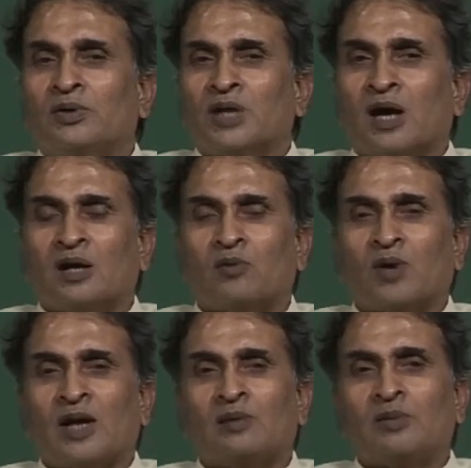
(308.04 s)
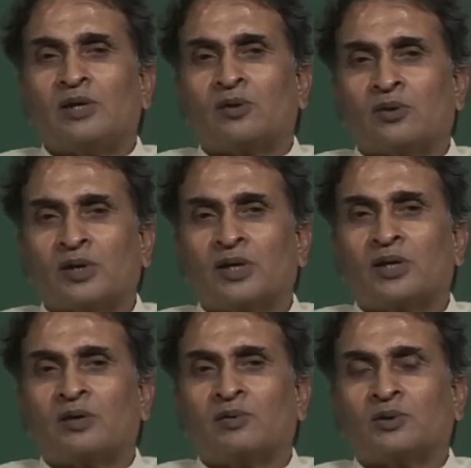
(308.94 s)
yarn while being
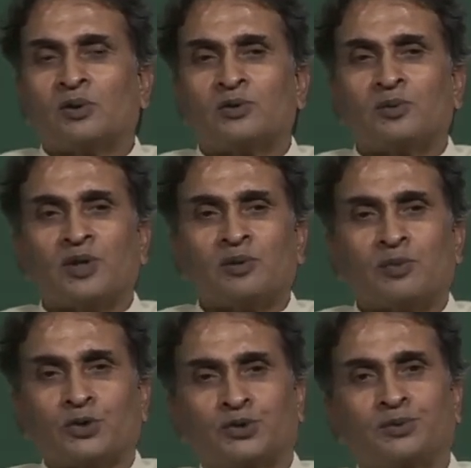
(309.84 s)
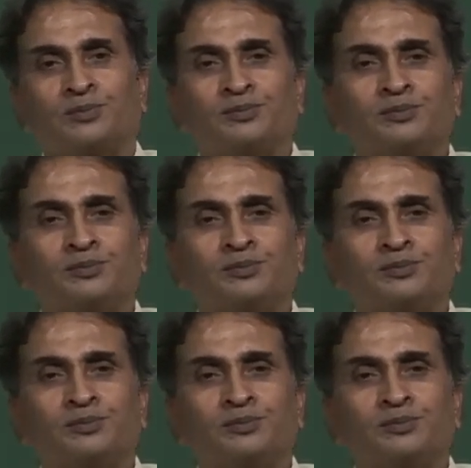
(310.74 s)
rotated was also being pushed.